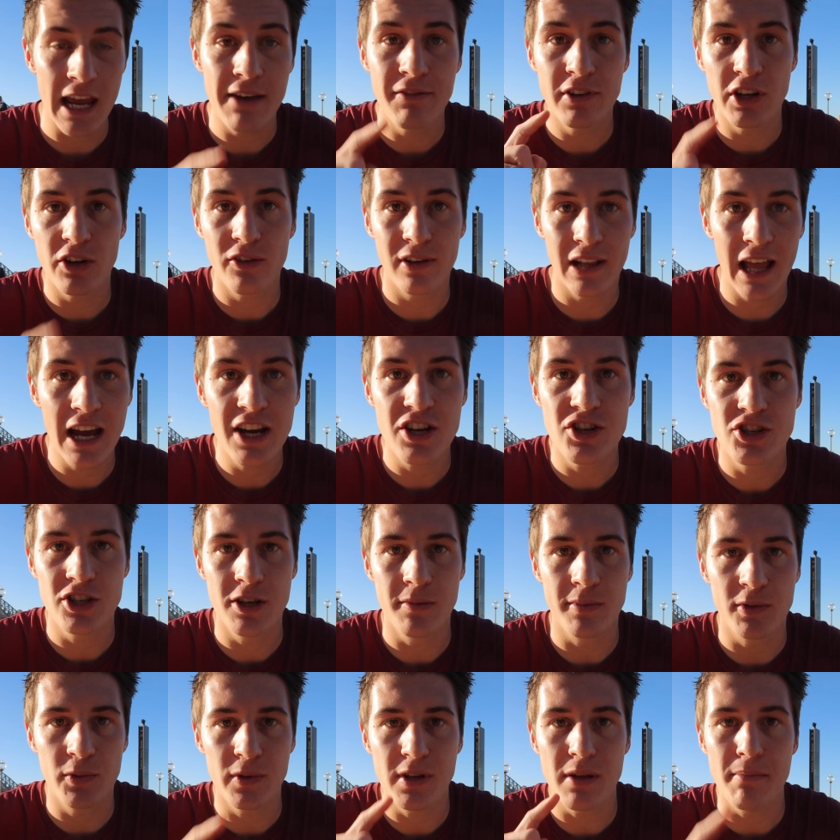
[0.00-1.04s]
even your
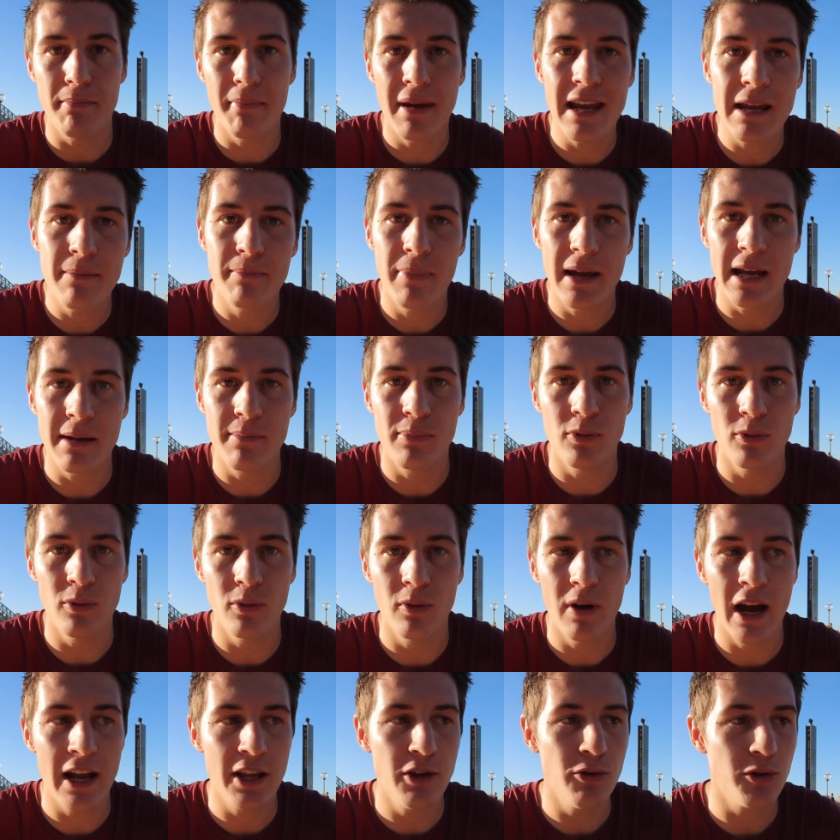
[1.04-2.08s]
relationships, when you meet people
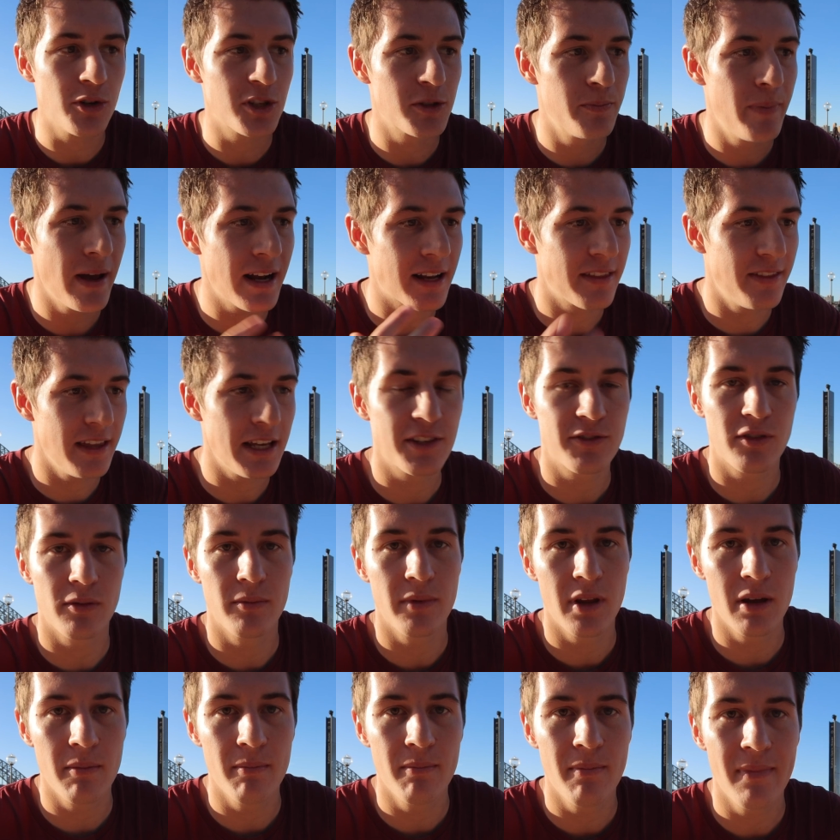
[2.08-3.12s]
and you expect things
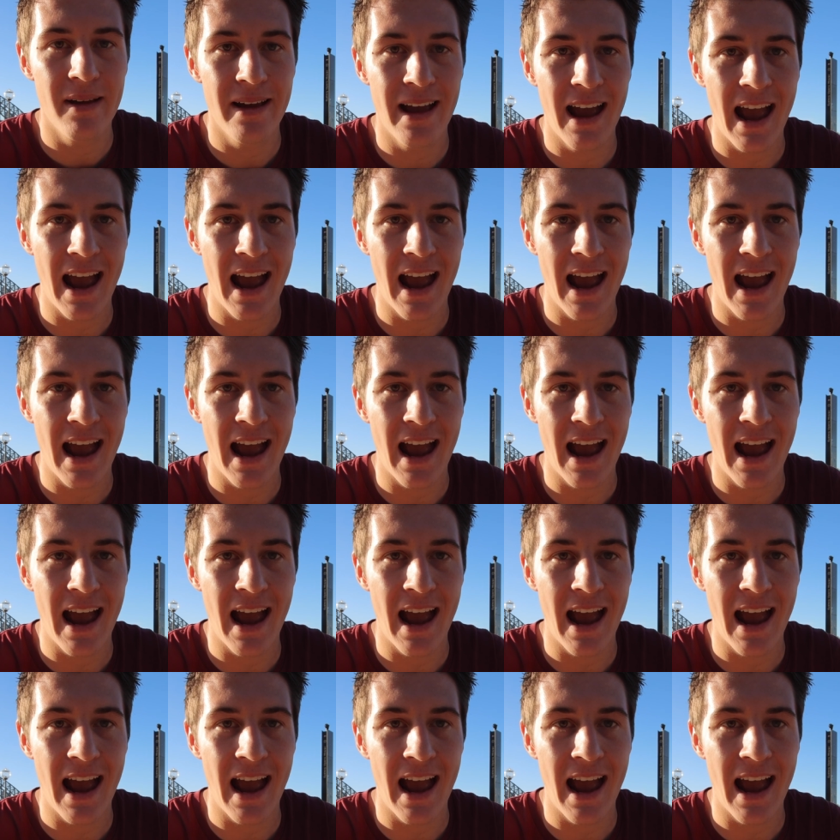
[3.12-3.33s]
from them,